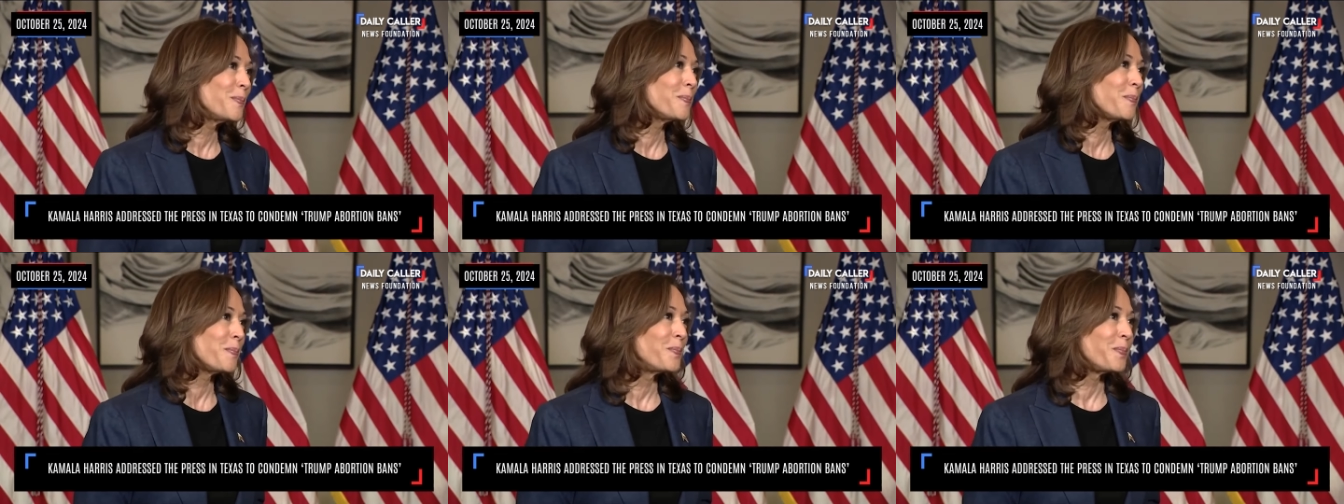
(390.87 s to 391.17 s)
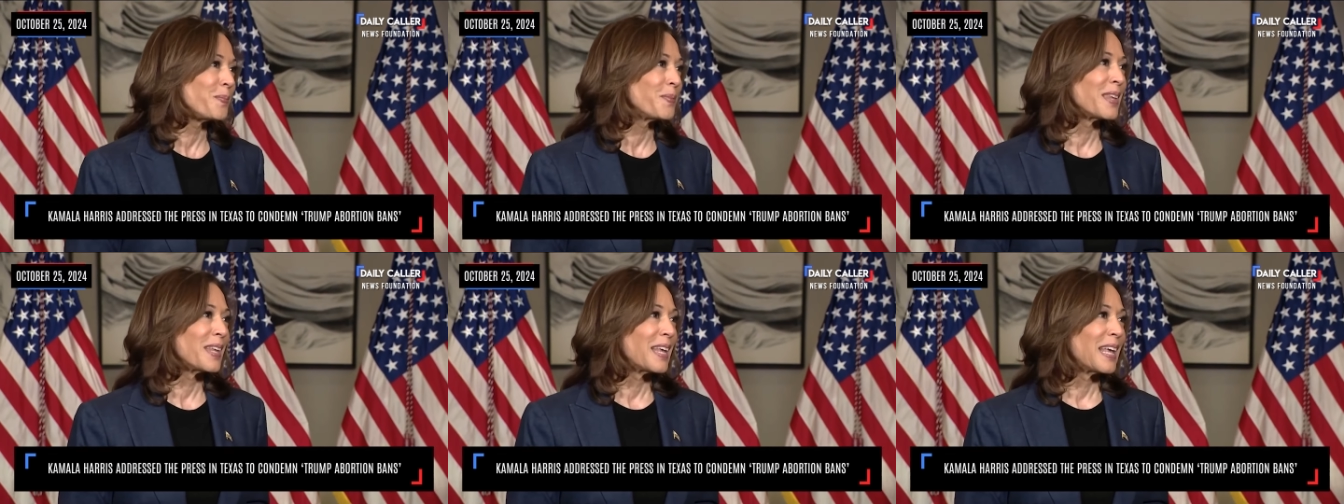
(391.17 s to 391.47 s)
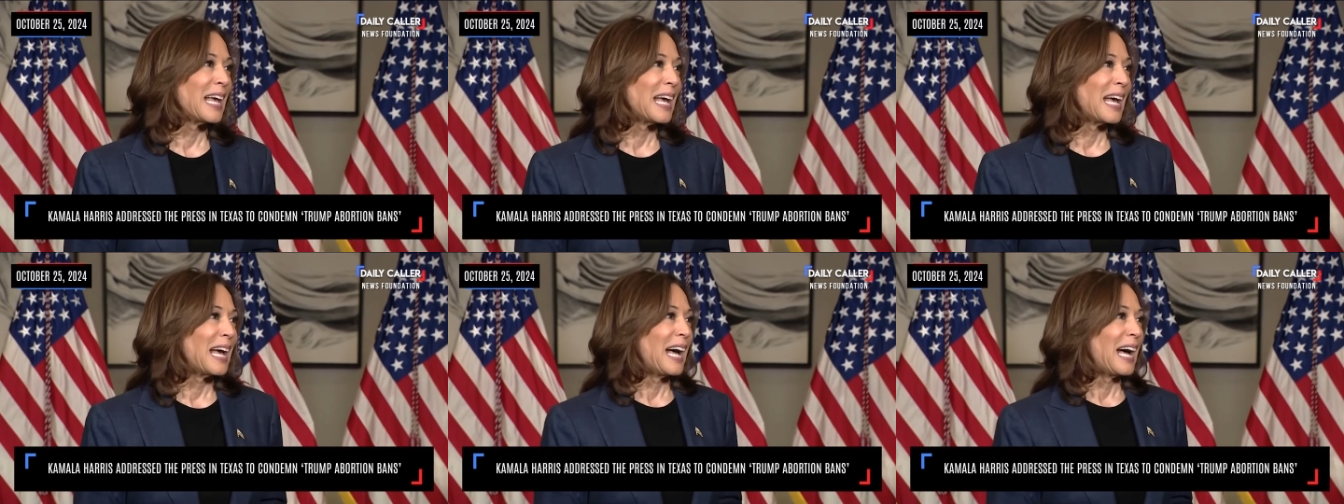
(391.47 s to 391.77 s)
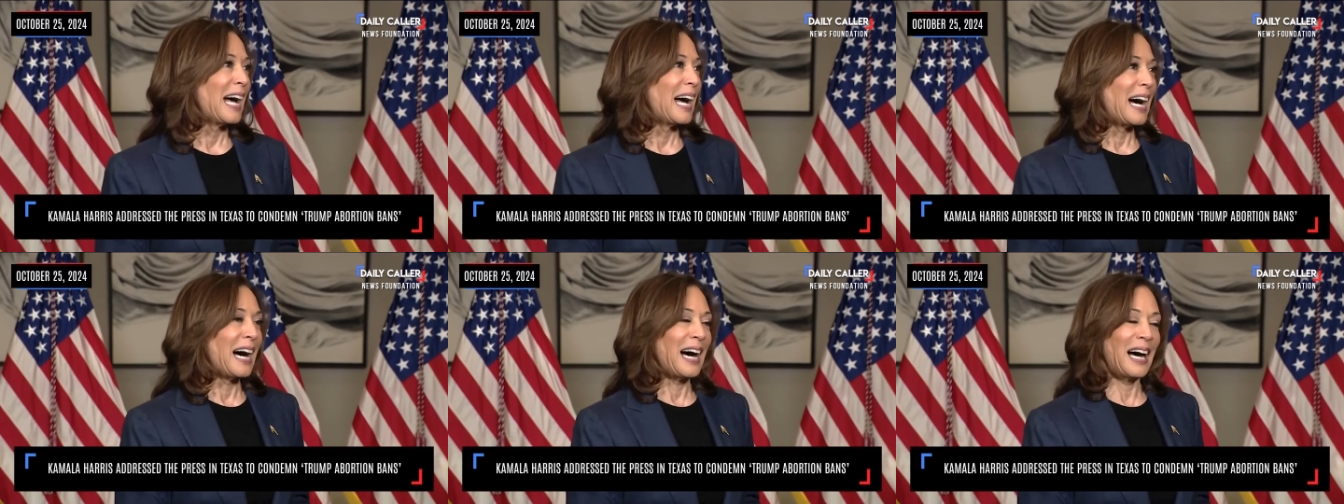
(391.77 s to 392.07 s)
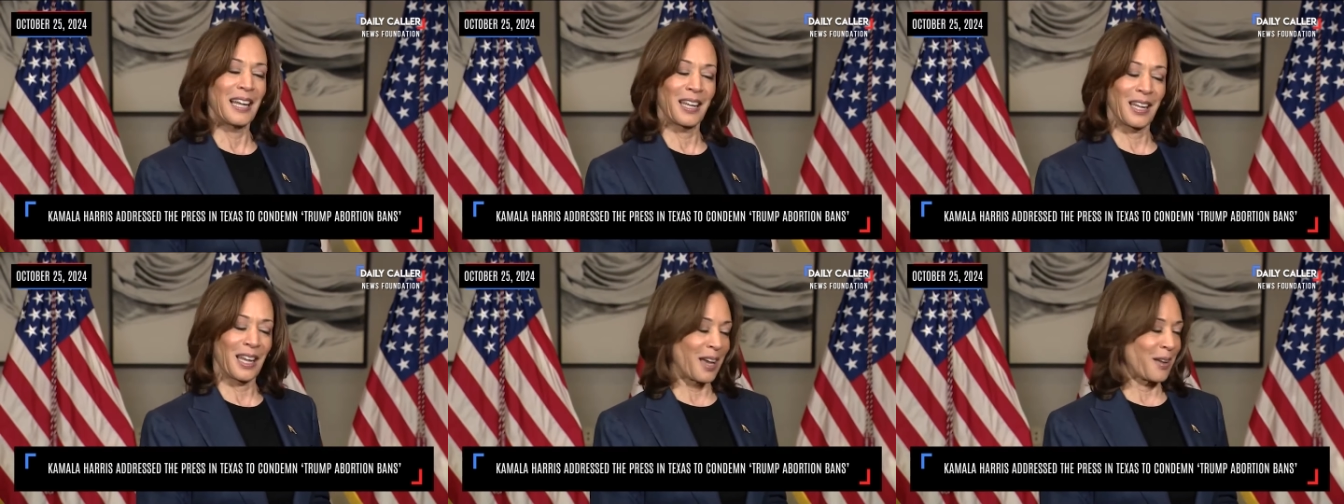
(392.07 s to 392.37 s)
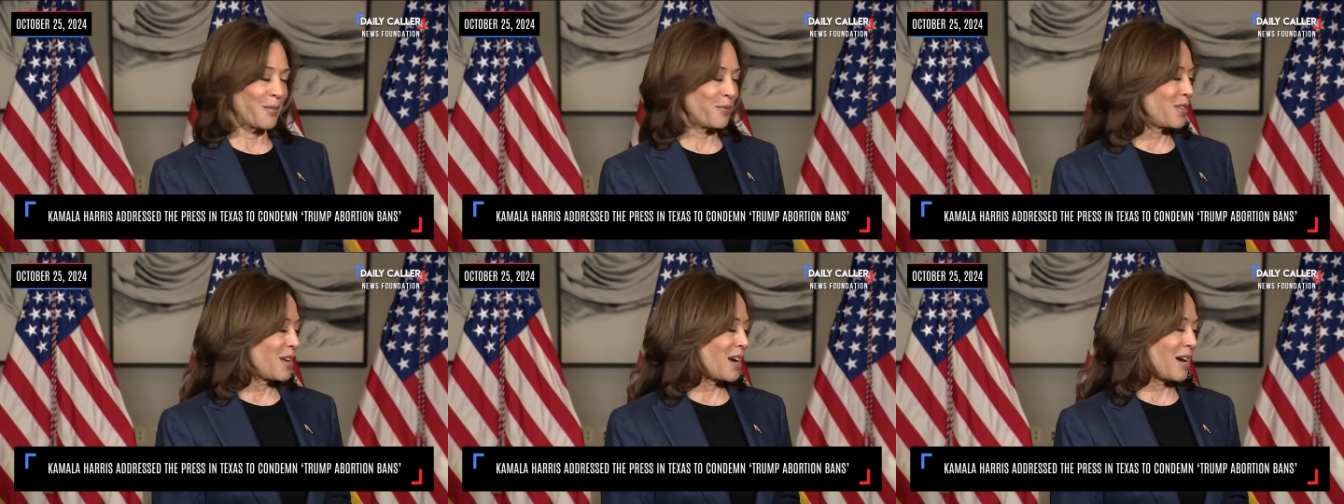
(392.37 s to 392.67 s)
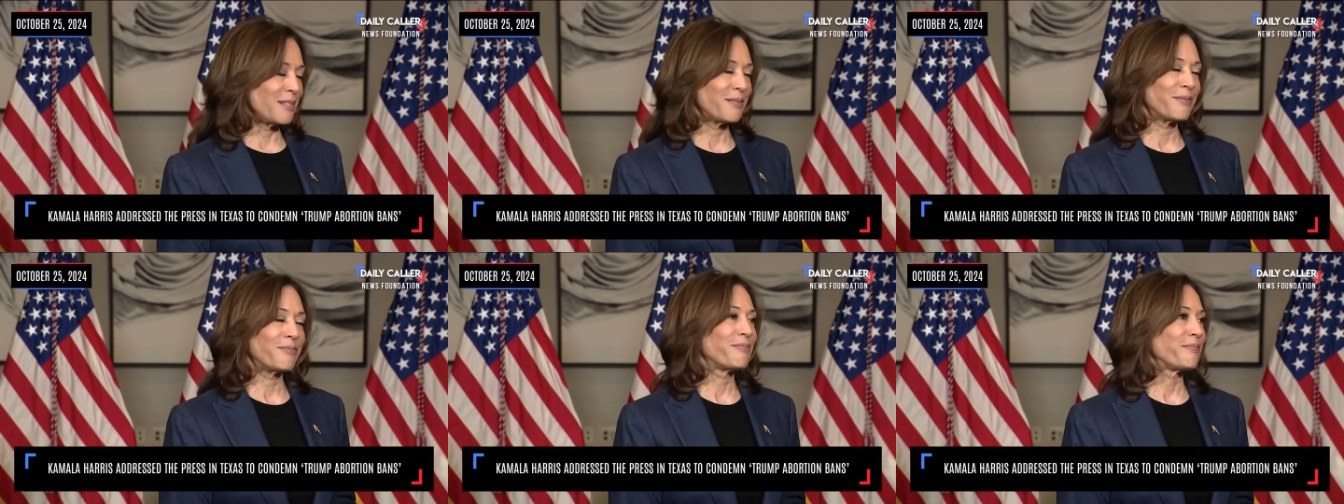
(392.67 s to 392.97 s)
So you haven't thought about that yet? I, I have
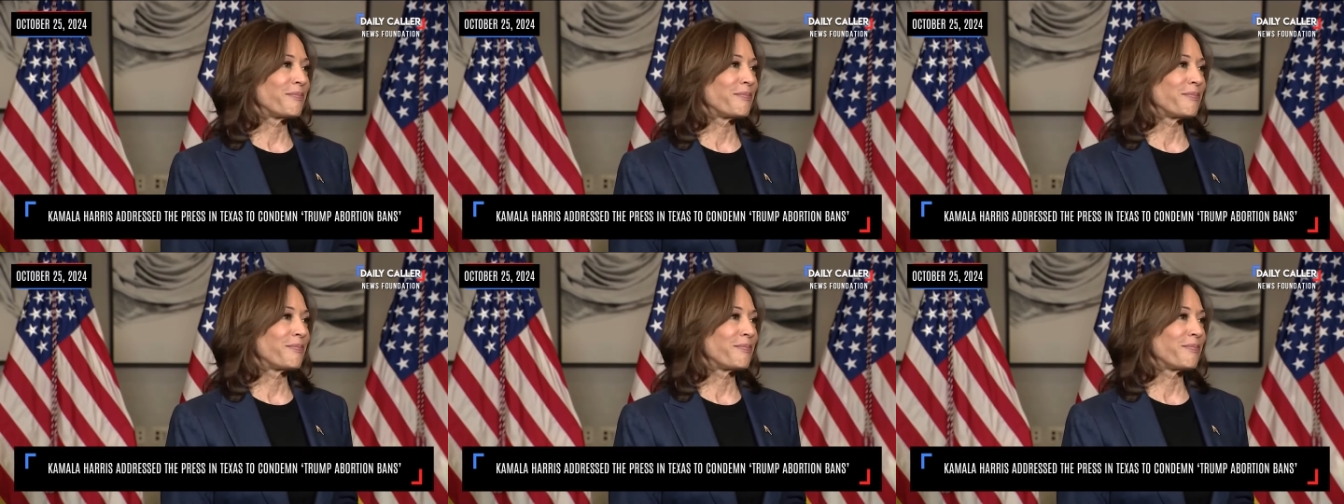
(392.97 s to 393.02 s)
not.